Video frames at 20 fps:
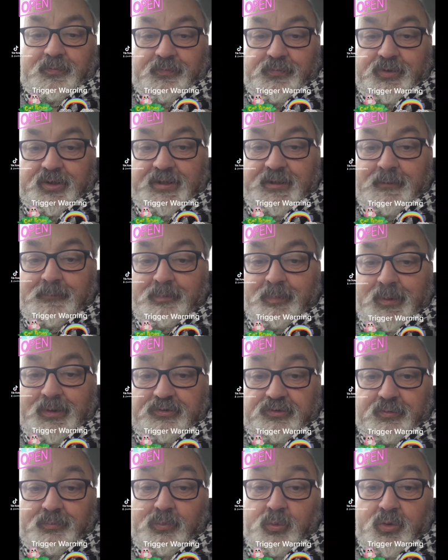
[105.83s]

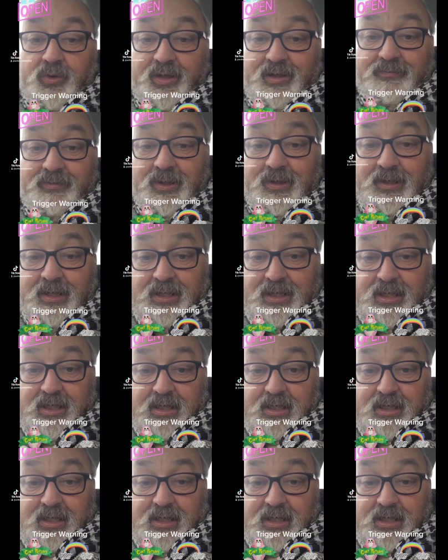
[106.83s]
freedoms and whatever